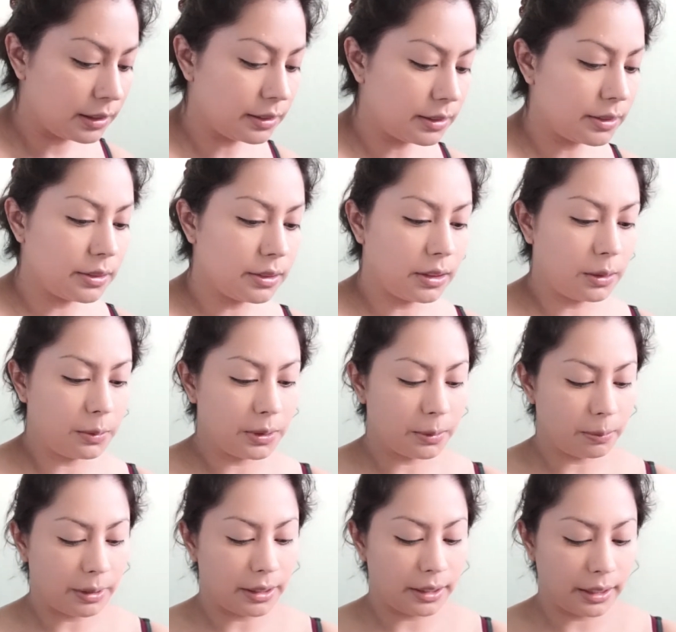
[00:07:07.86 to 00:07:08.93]
And so with
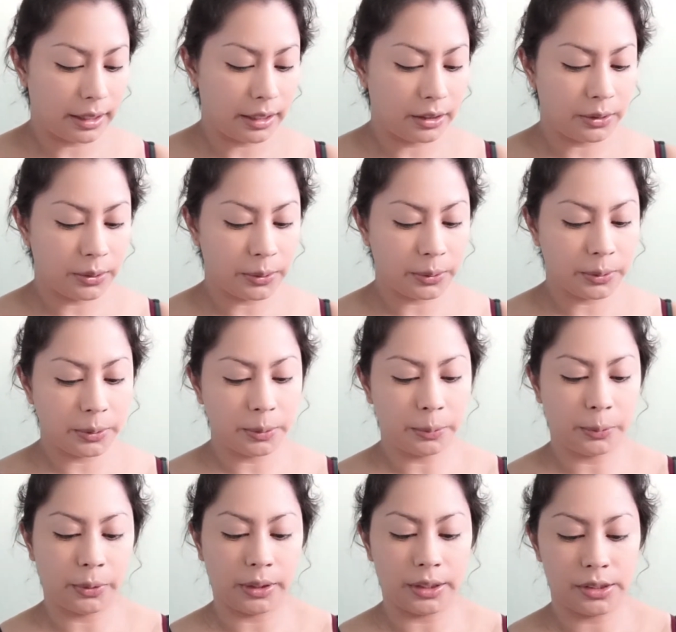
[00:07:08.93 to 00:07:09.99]
my angle
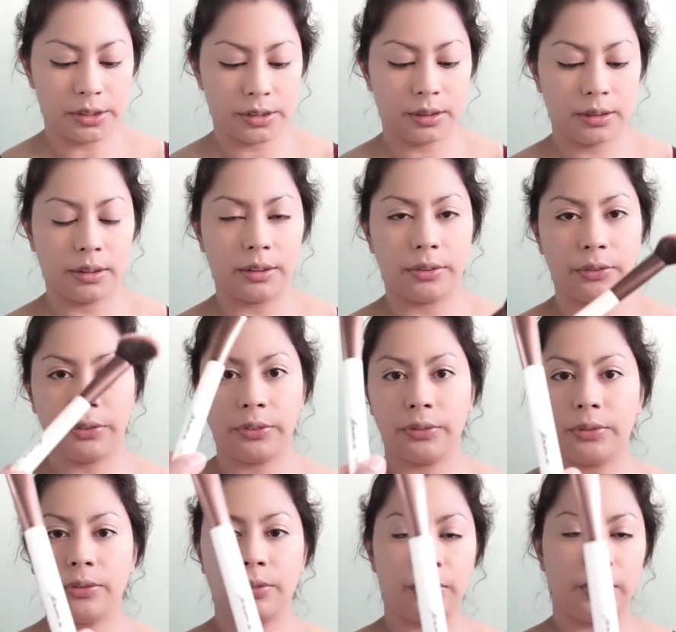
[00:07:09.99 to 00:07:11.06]
brush, the
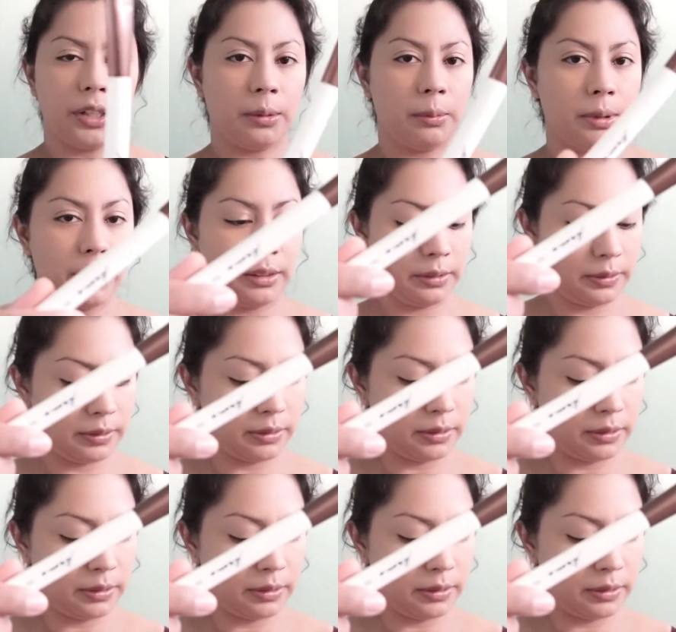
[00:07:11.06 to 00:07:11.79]
Firma